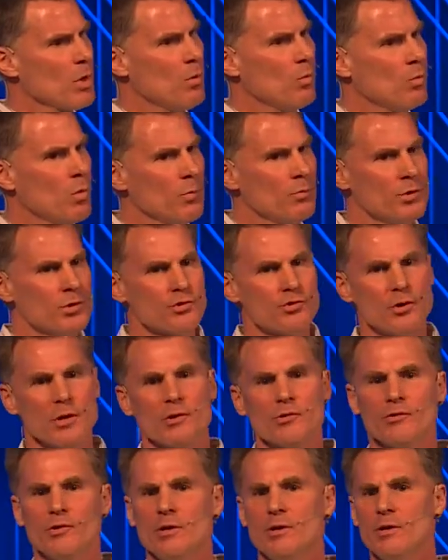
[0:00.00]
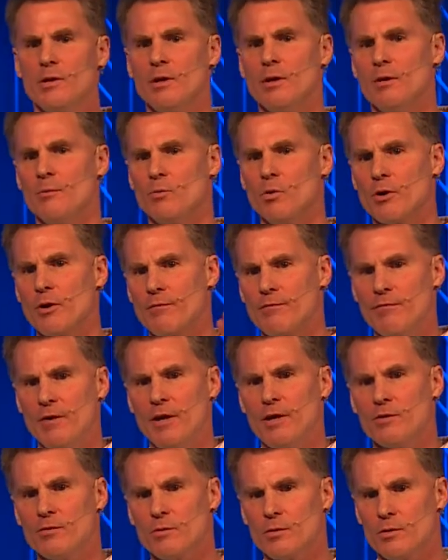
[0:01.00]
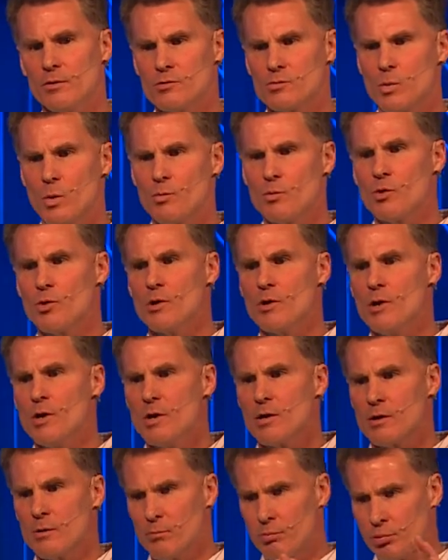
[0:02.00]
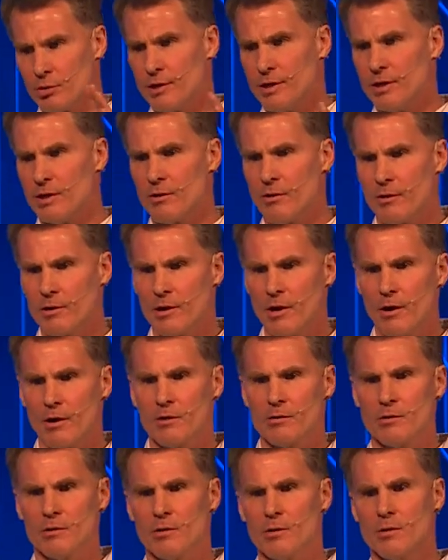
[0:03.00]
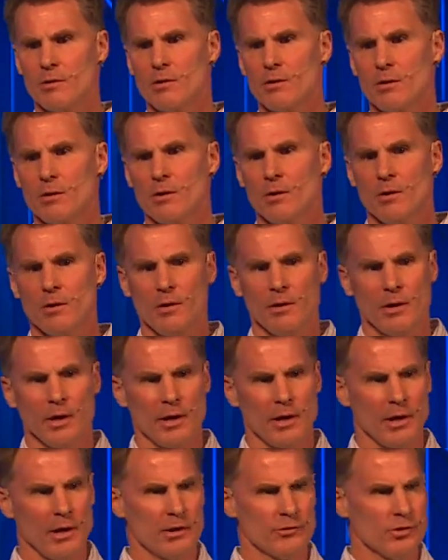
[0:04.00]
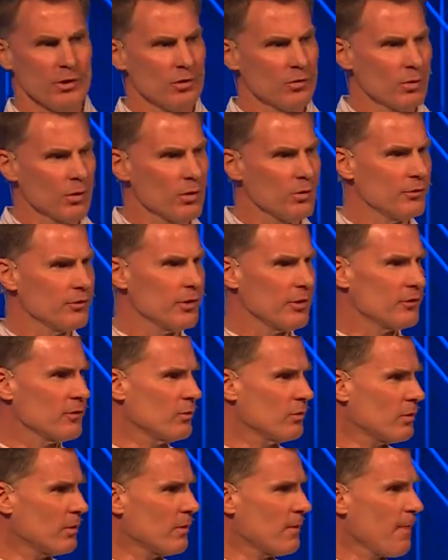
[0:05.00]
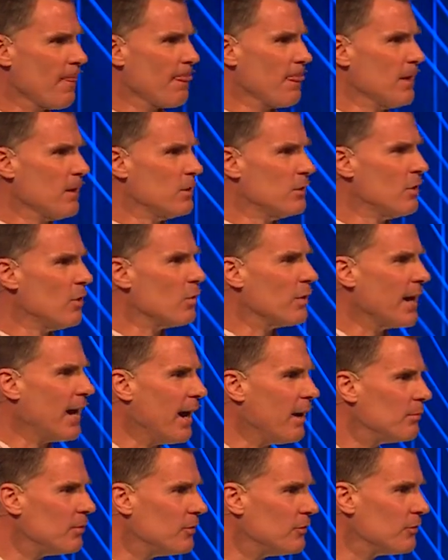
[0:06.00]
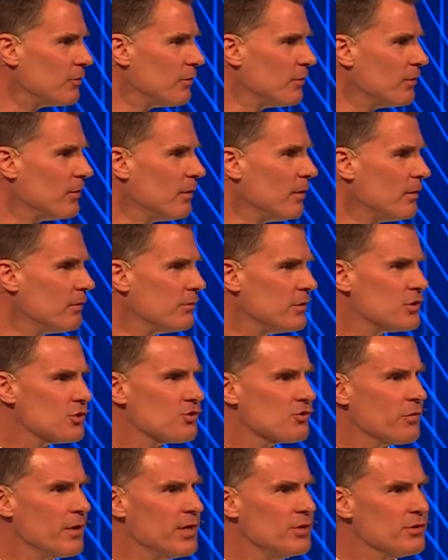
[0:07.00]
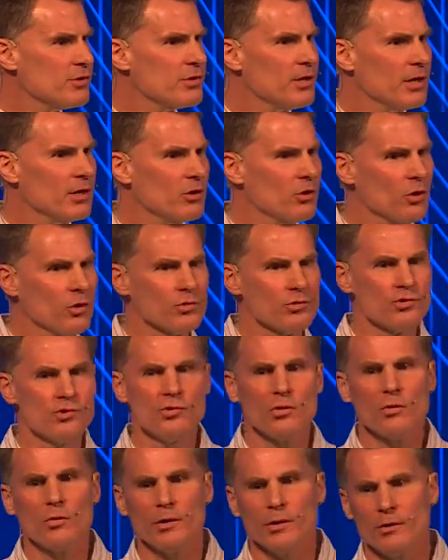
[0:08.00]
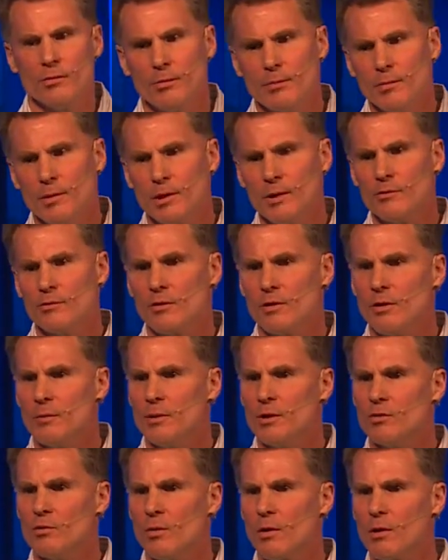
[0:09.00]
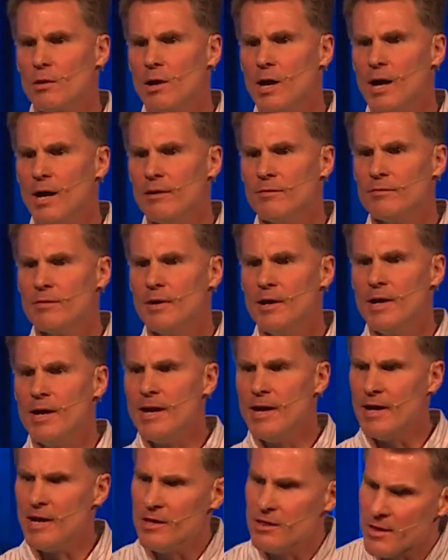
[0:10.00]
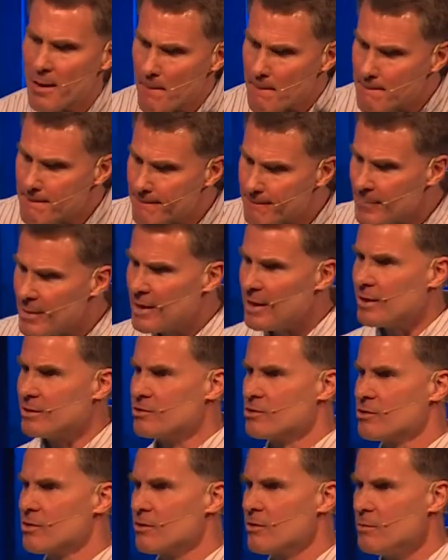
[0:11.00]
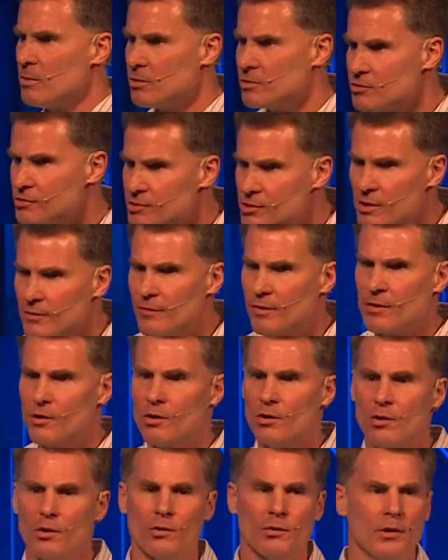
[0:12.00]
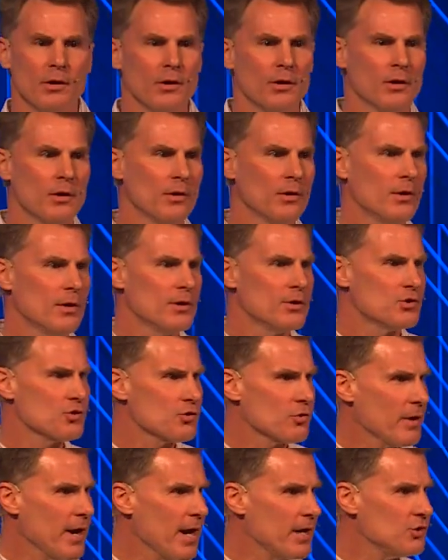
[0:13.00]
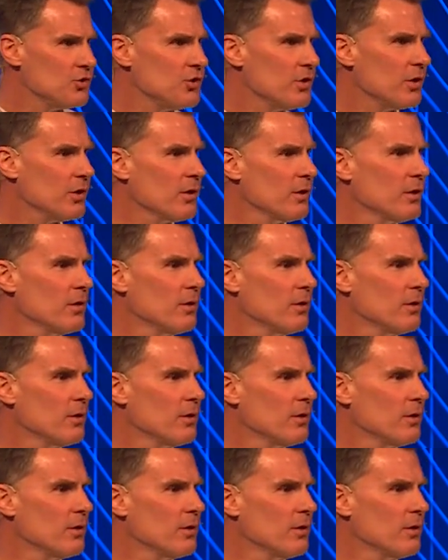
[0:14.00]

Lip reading: when we trust in him, when our faith grows, when we're complete in our character as he grows us, you know what happens? This strange thing called joy begins to come into our life in the midst of the most difficult, tragic